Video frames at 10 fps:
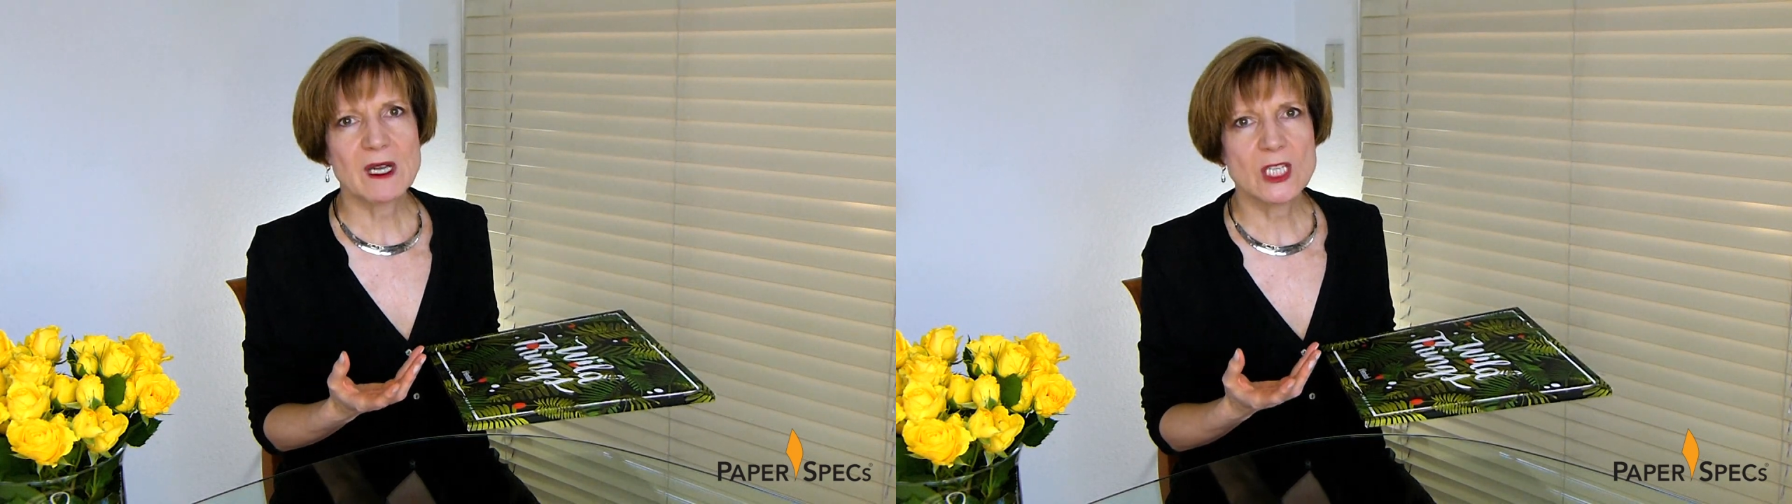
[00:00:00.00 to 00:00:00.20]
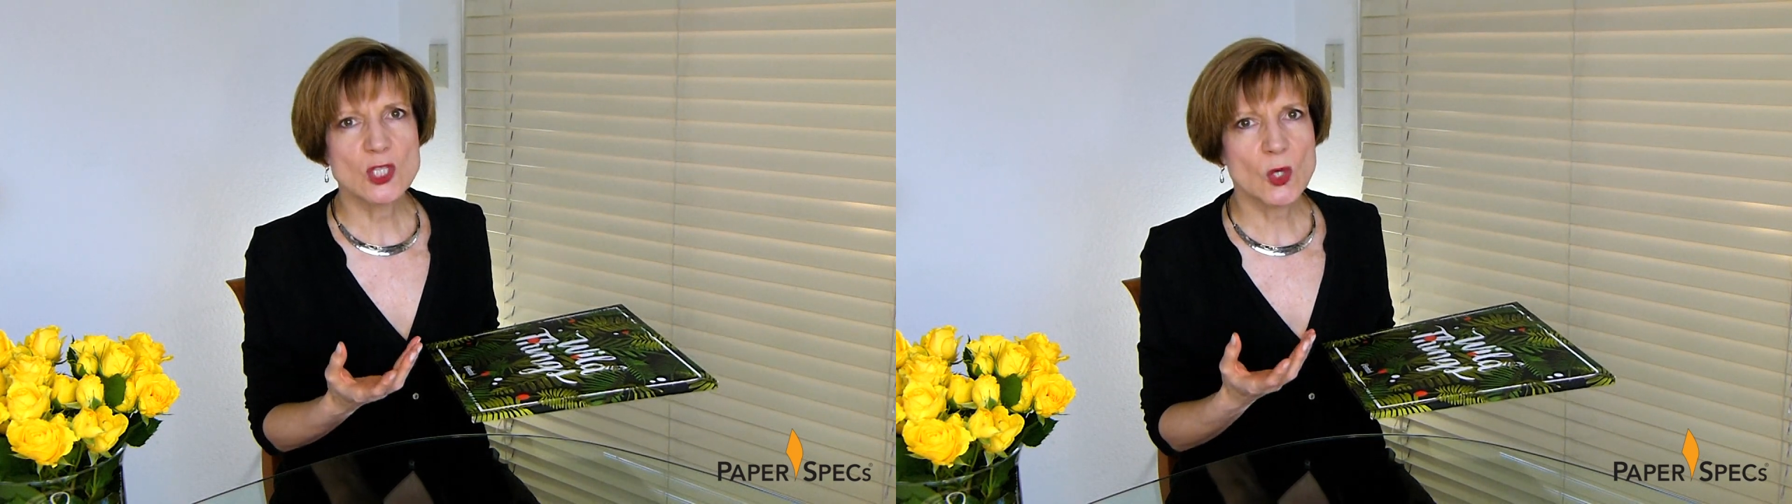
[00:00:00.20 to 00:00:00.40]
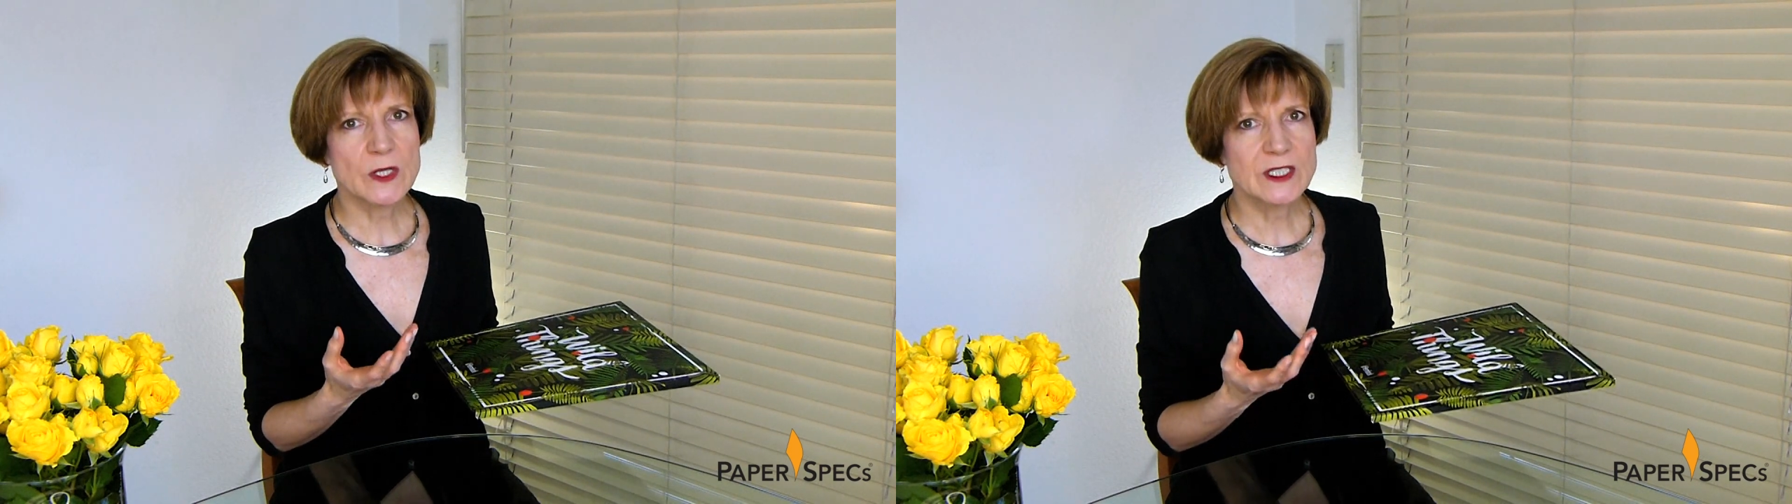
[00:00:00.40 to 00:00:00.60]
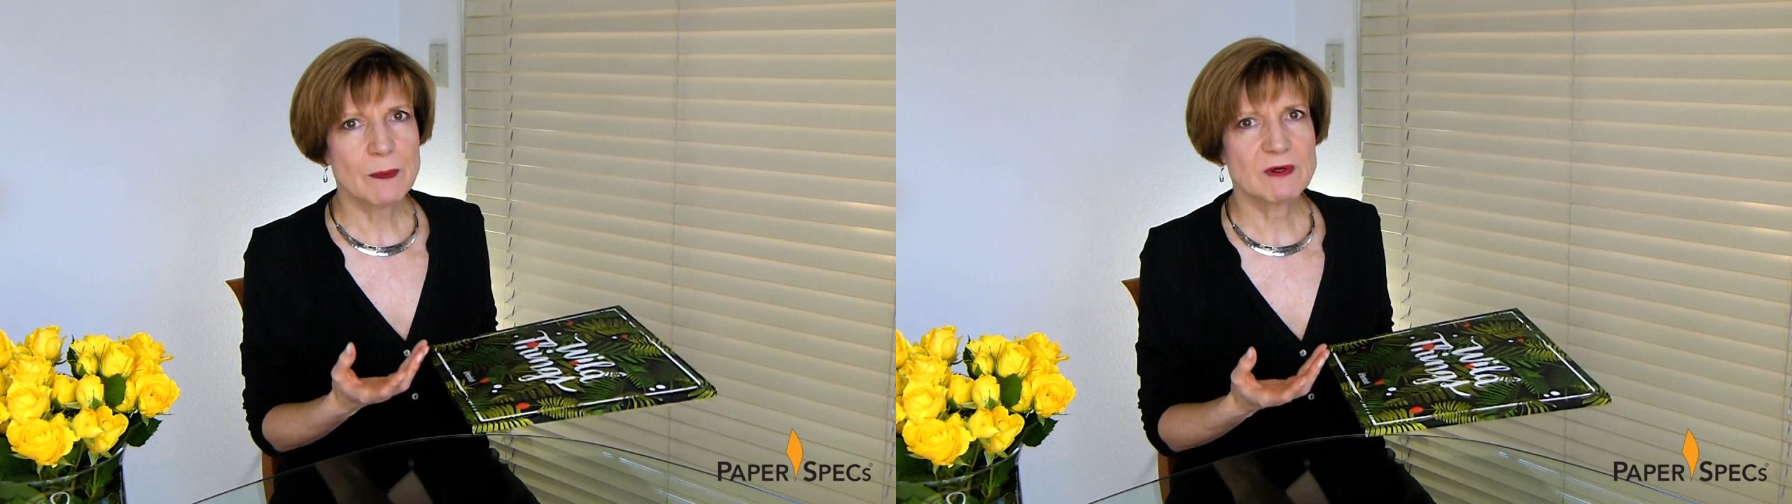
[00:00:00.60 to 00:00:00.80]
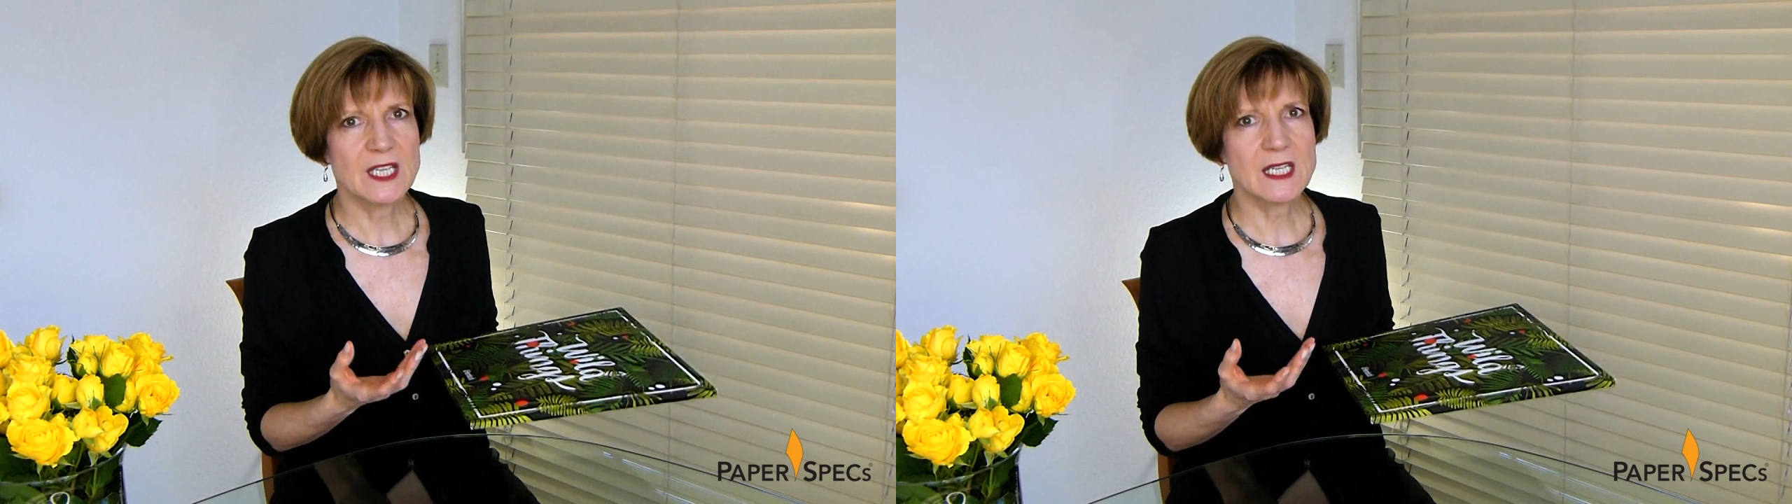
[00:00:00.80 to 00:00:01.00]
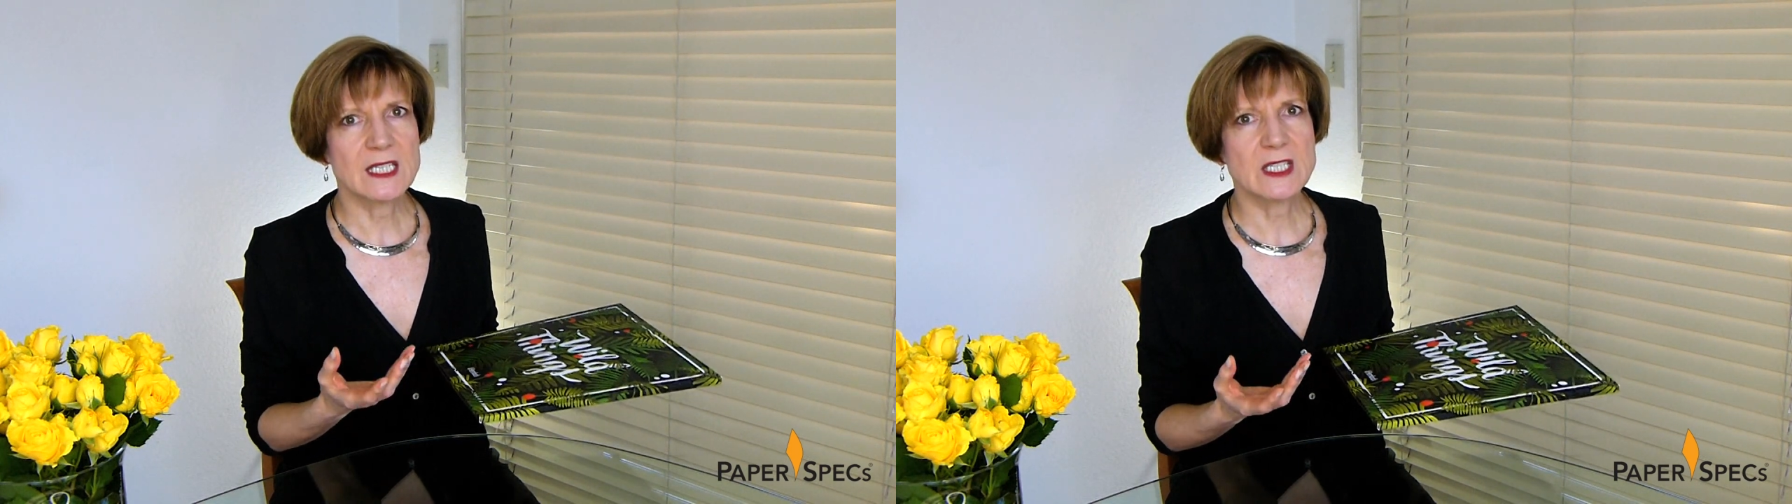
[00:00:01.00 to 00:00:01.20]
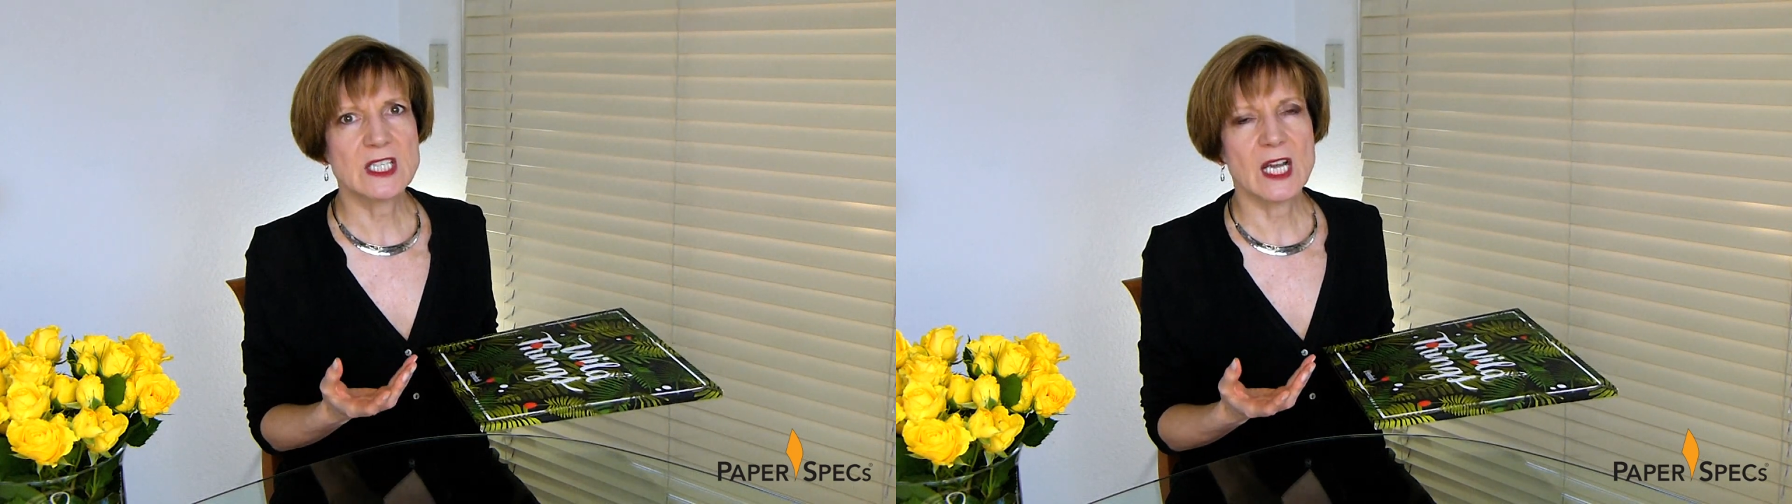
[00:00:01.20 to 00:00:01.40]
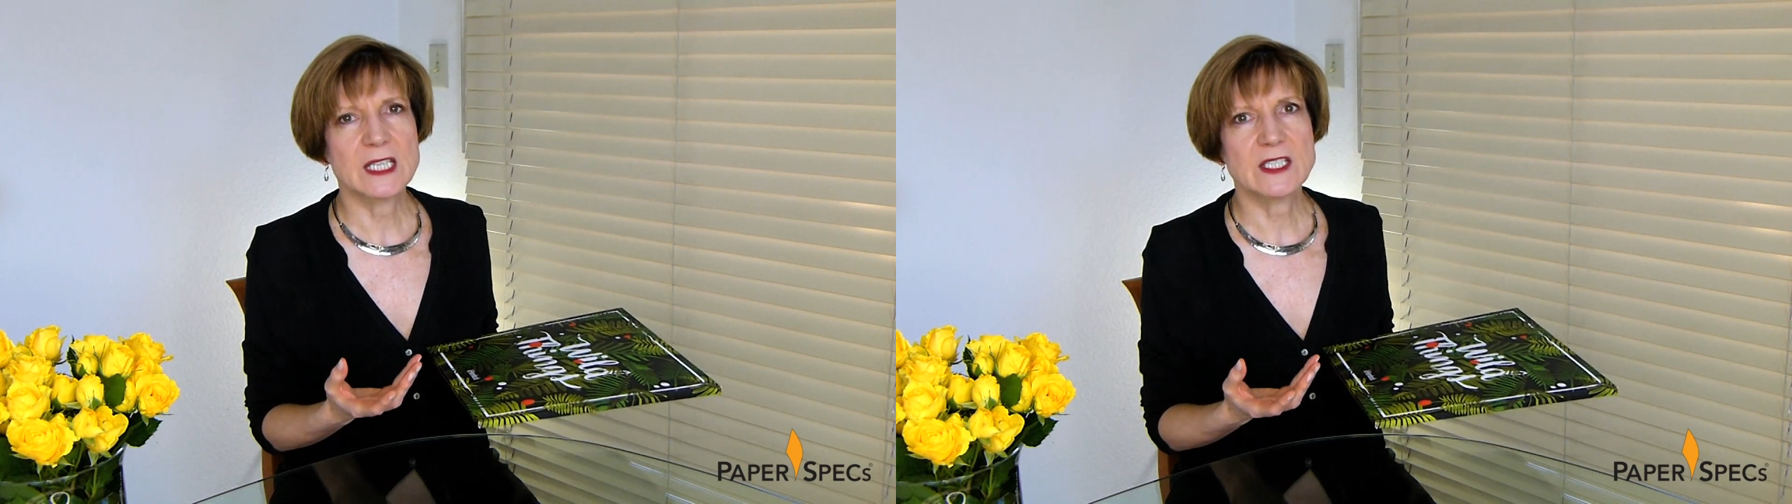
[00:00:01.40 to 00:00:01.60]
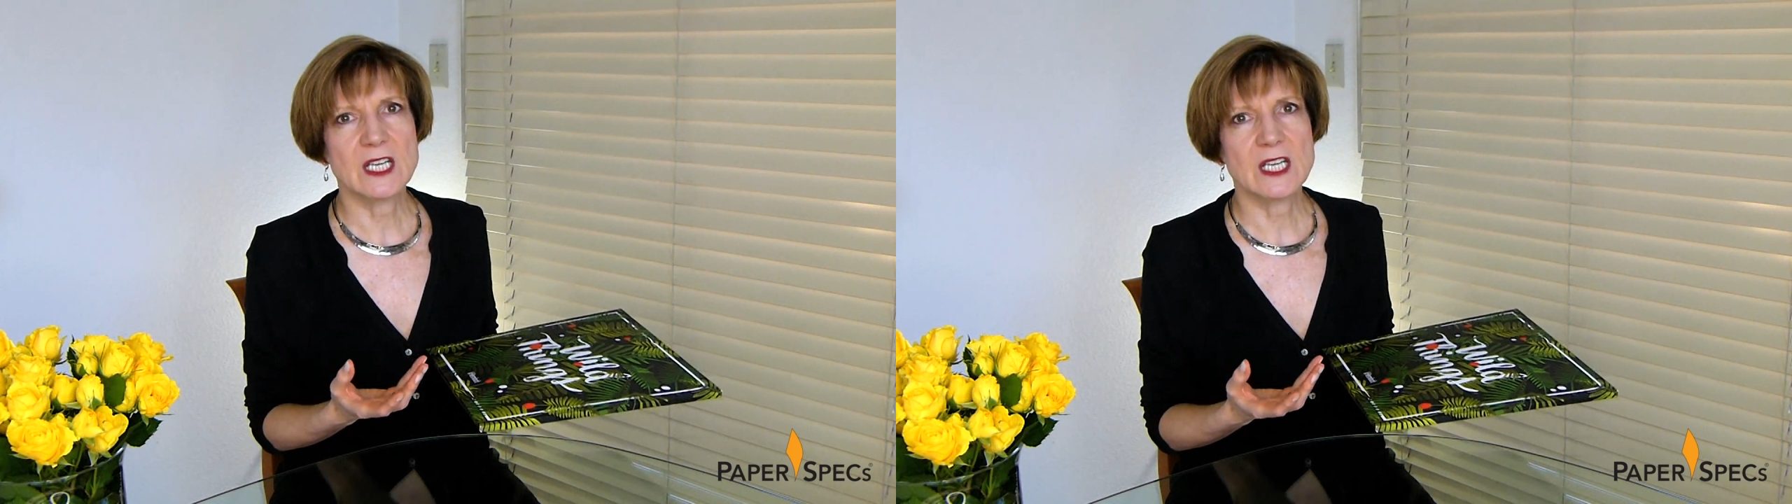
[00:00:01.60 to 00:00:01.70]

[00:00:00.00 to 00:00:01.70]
enjoy tips and insights